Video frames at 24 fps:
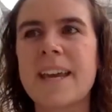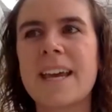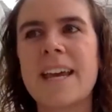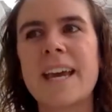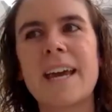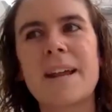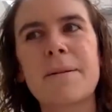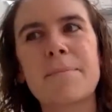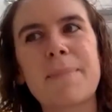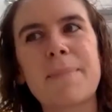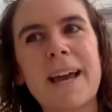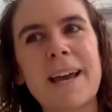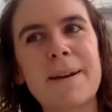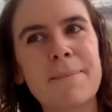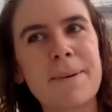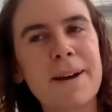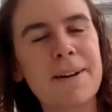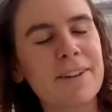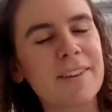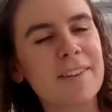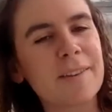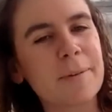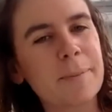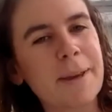and pay my
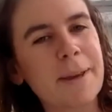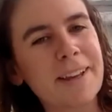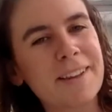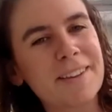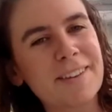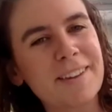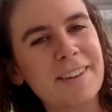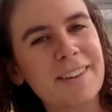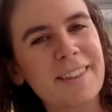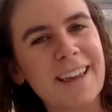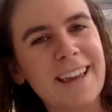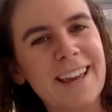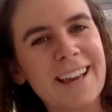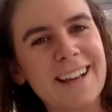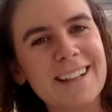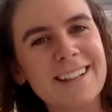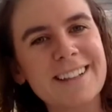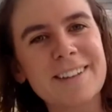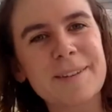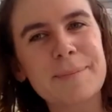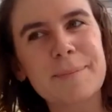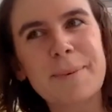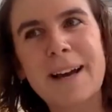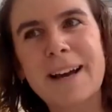respects to their
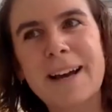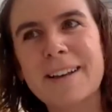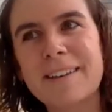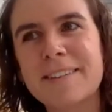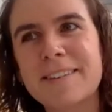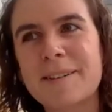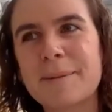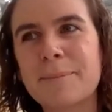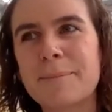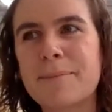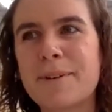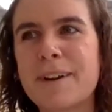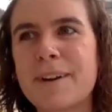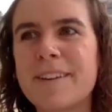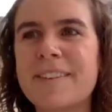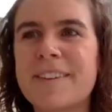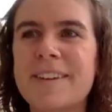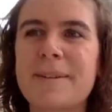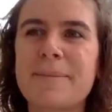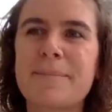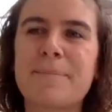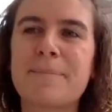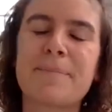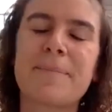elders past and
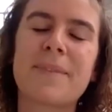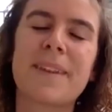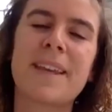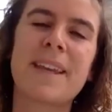present.